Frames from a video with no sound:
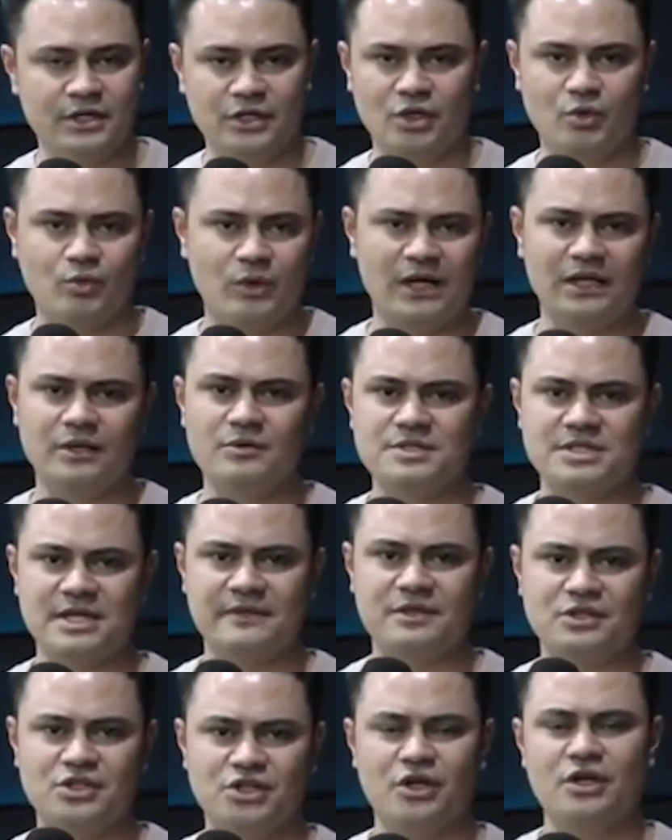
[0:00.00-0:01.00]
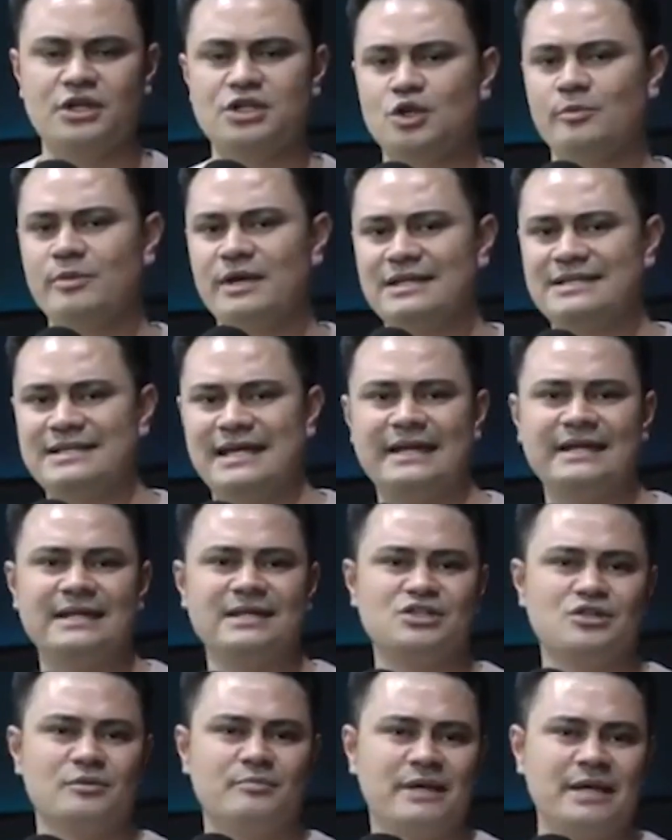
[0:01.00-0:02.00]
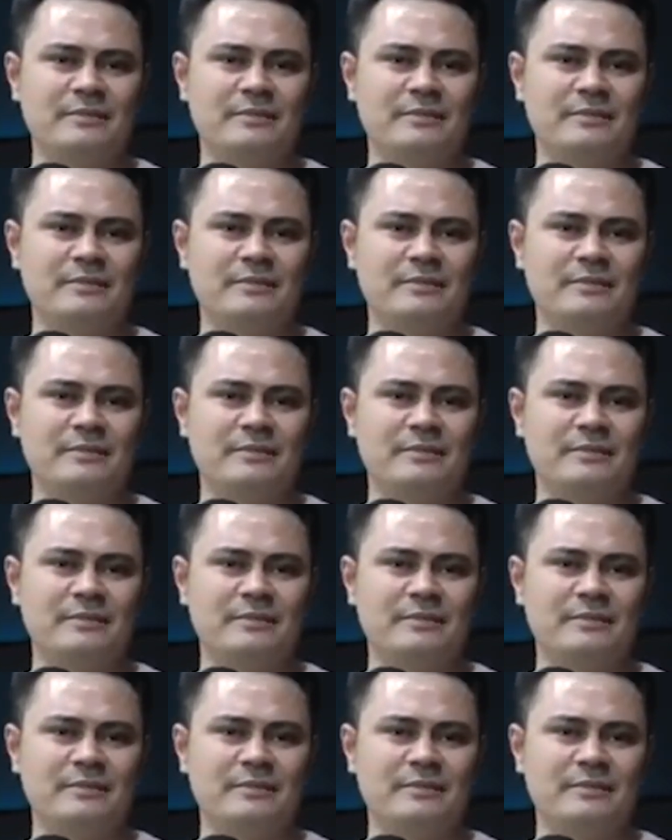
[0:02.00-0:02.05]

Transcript: you know, while he was at the church, he'd be attending to